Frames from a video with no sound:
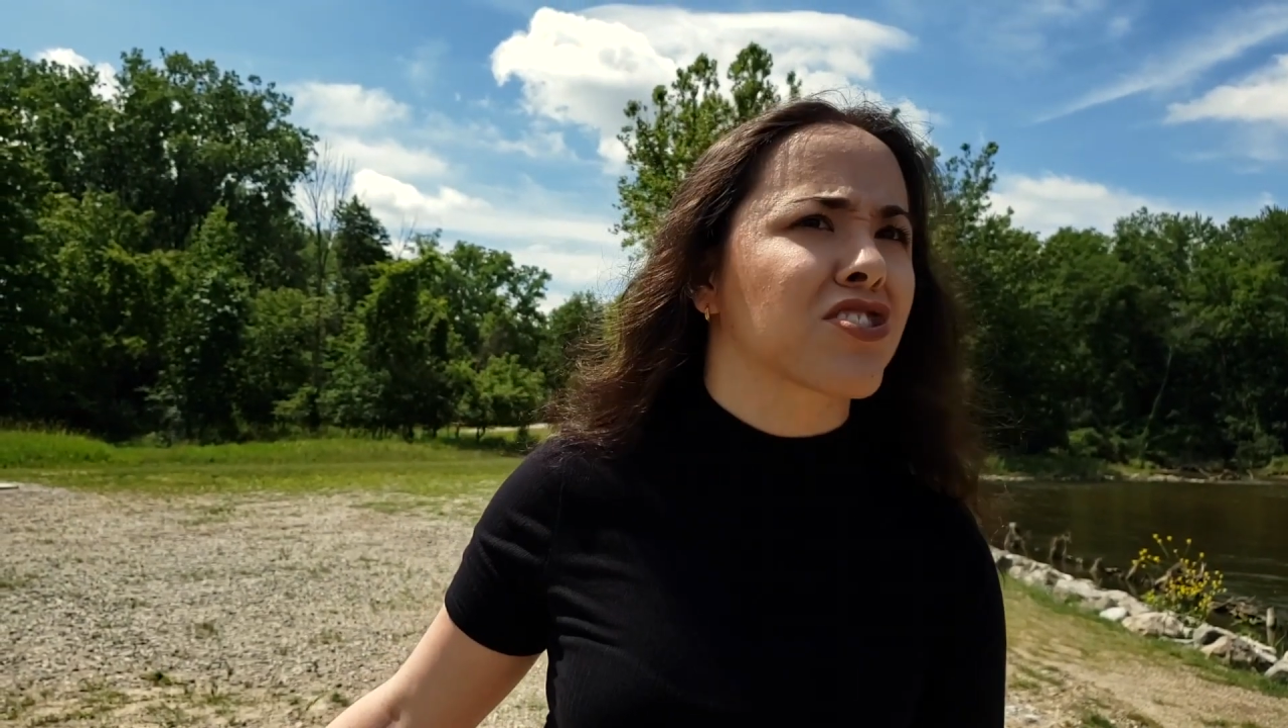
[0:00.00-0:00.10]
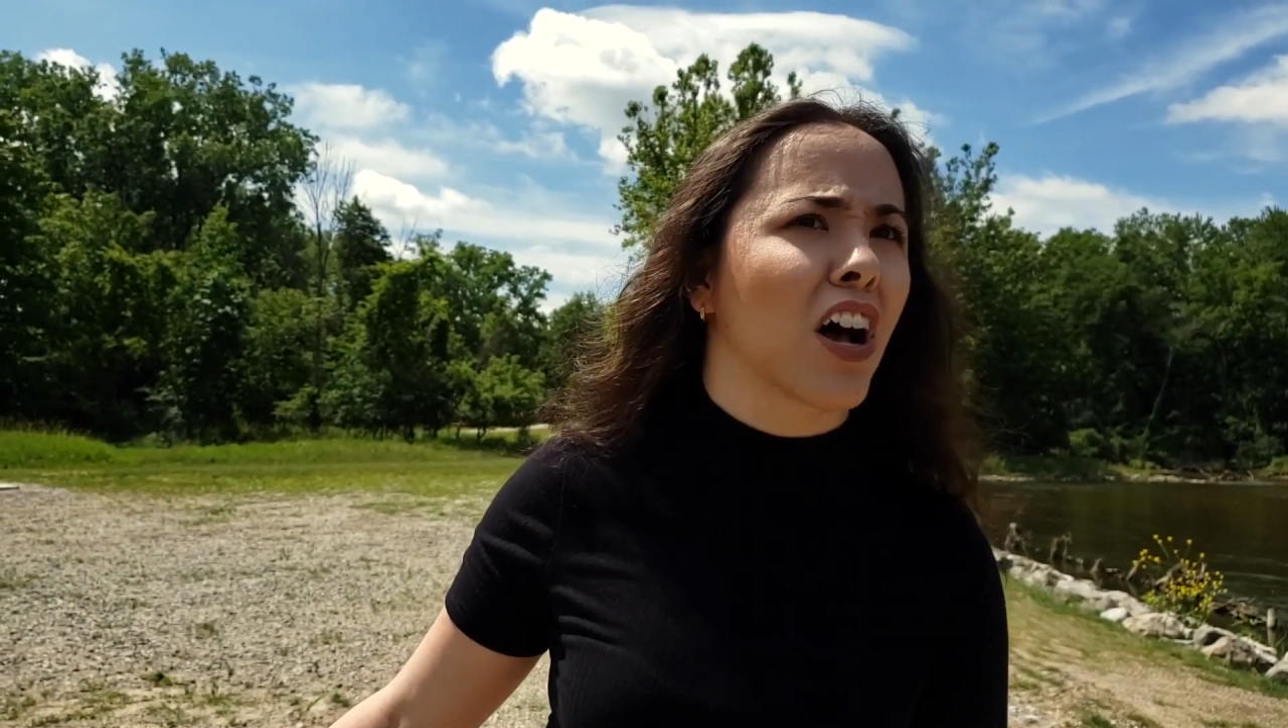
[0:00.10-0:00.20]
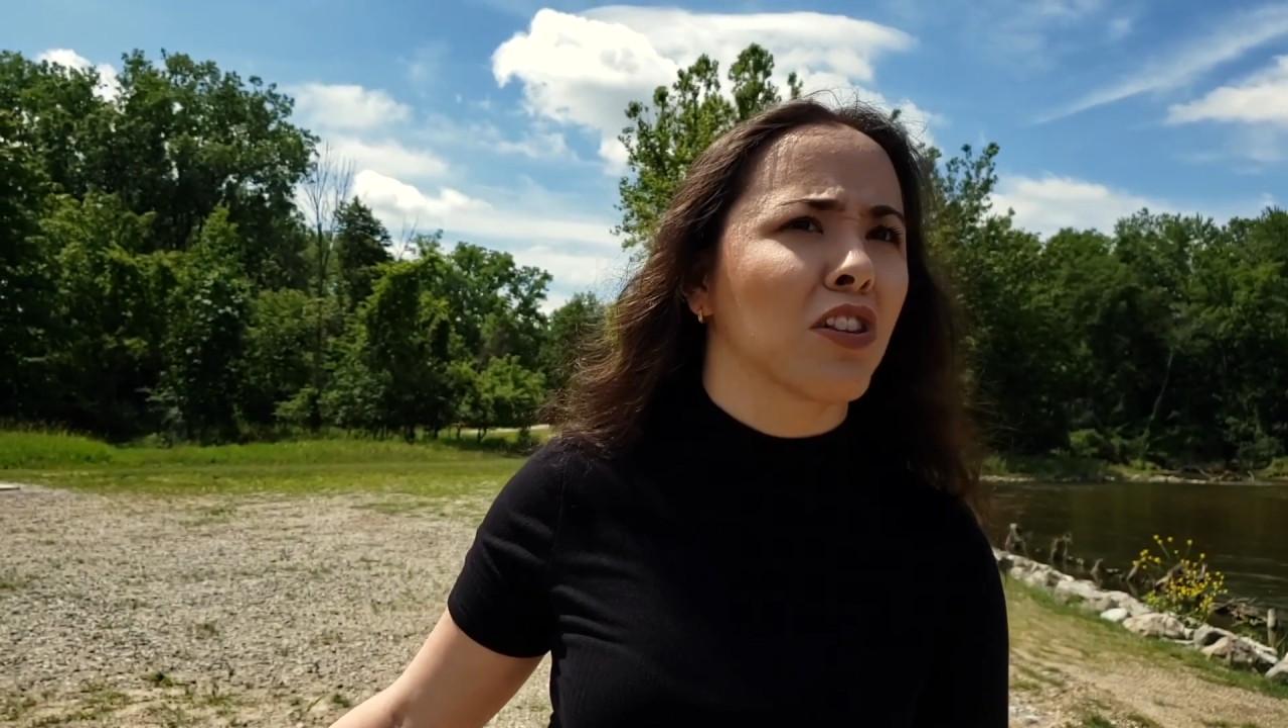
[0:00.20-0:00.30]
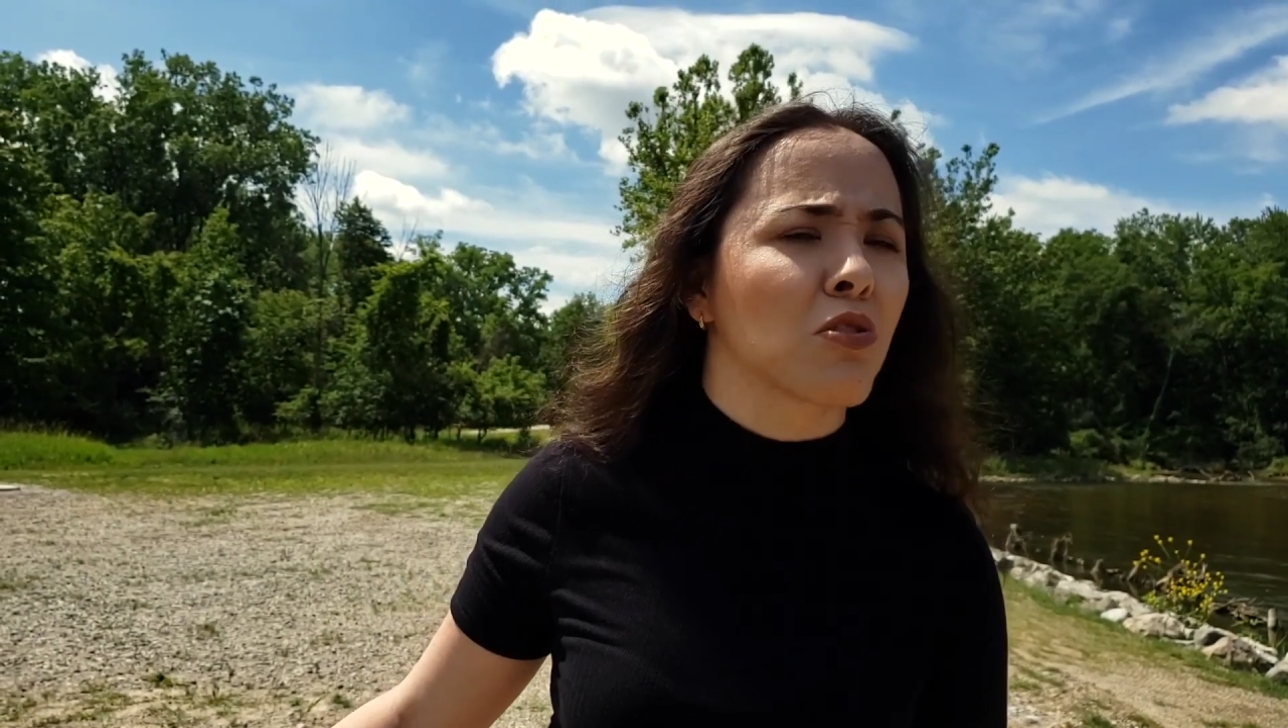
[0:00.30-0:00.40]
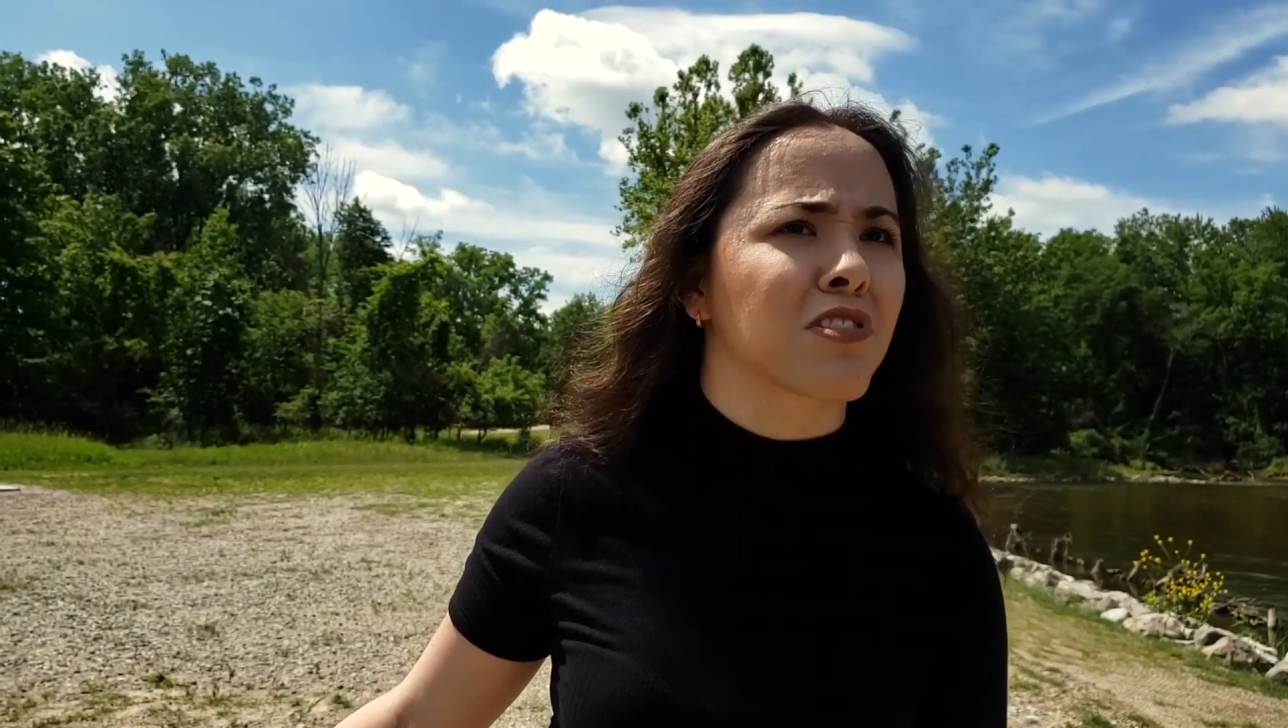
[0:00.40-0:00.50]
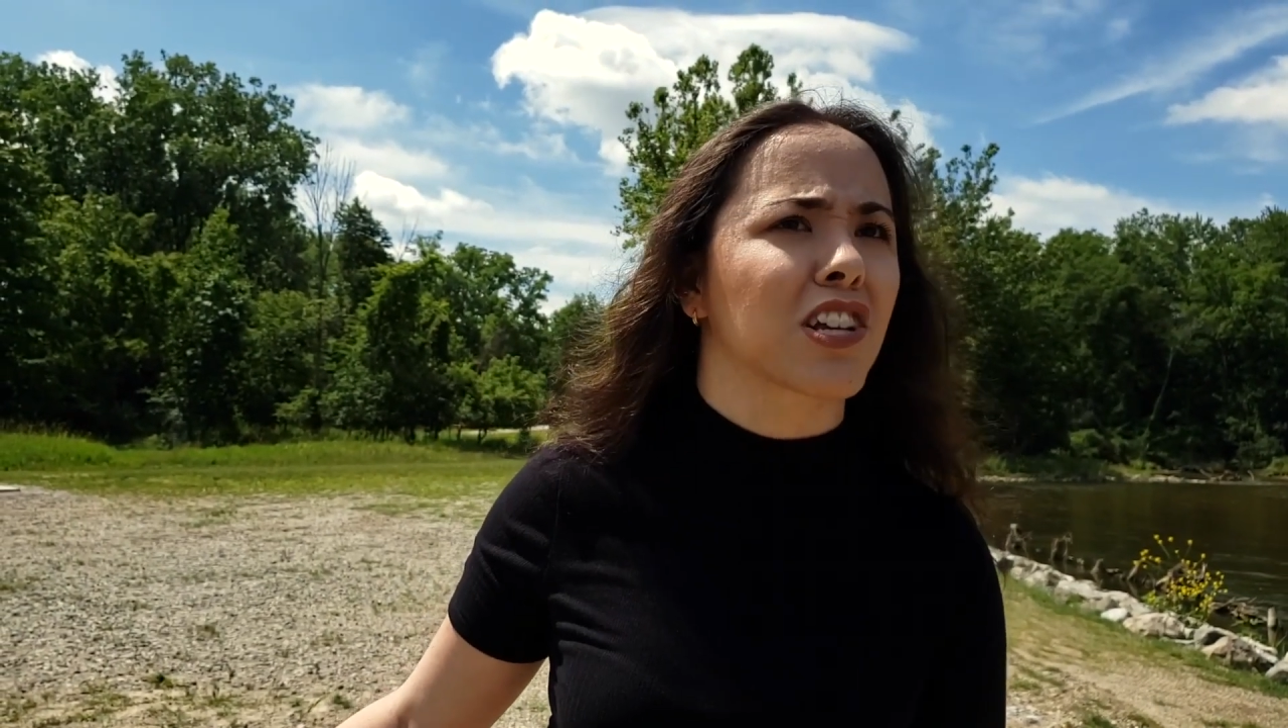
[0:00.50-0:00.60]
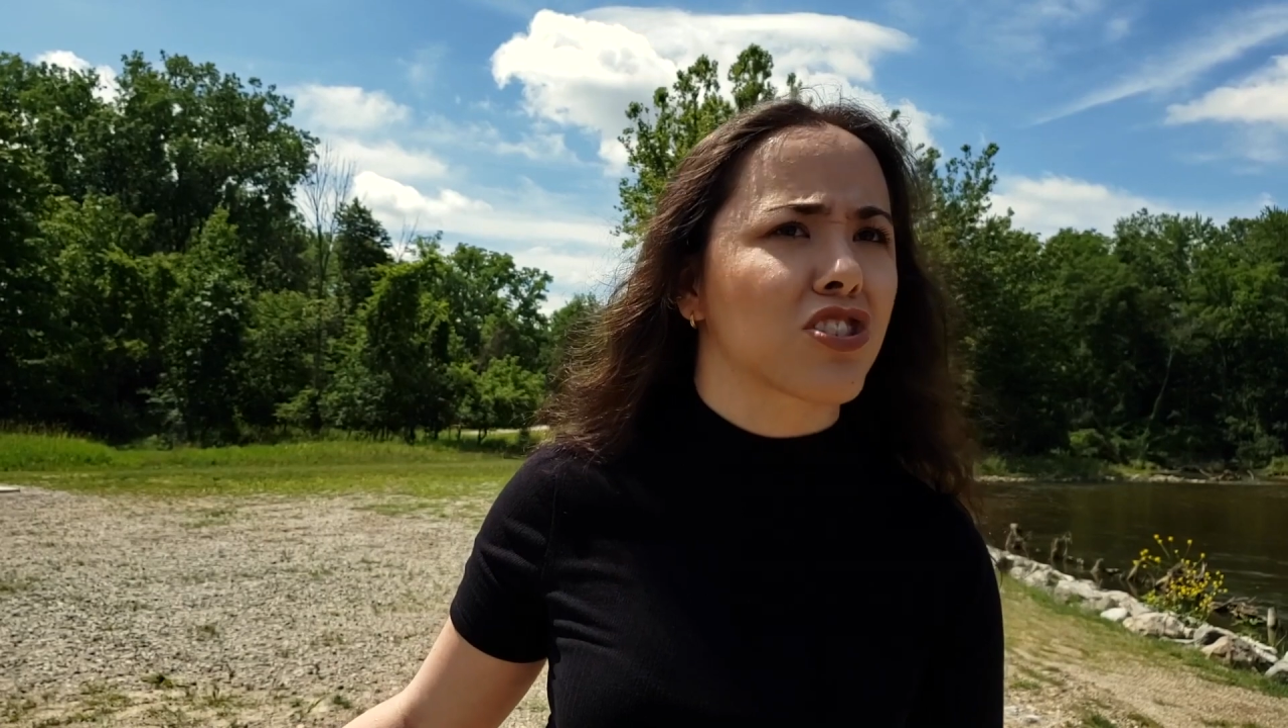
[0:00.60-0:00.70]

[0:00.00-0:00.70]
a losing